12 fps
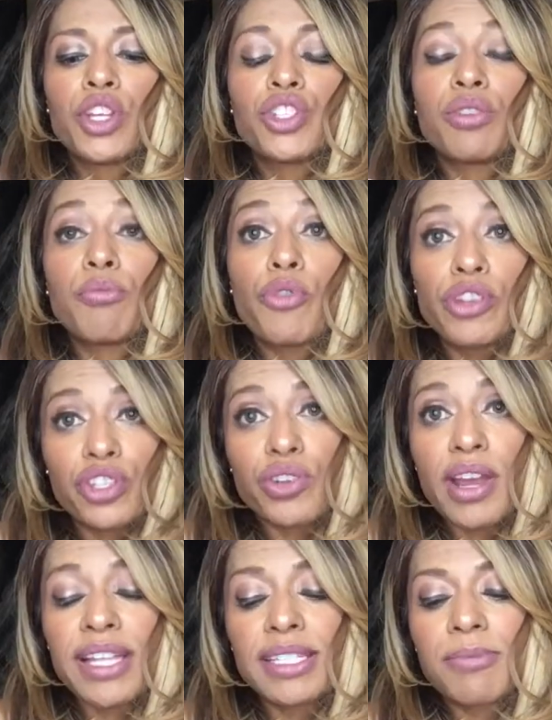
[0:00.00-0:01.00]
to
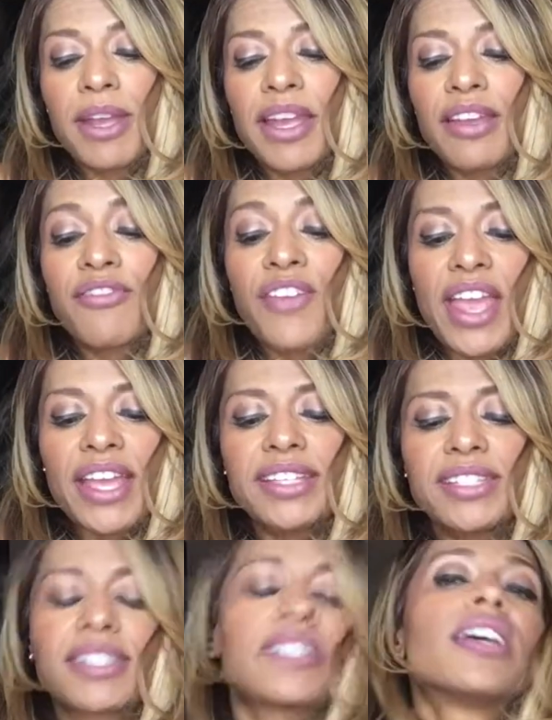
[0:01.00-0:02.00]
moisturize my
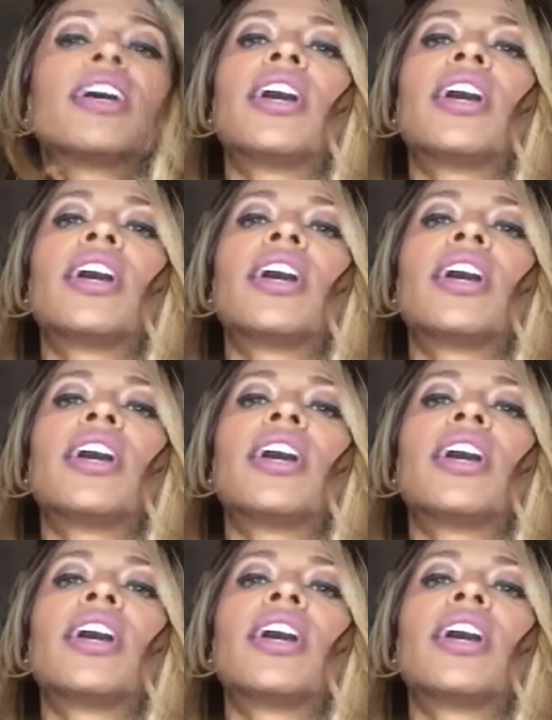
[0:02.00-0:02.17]
face,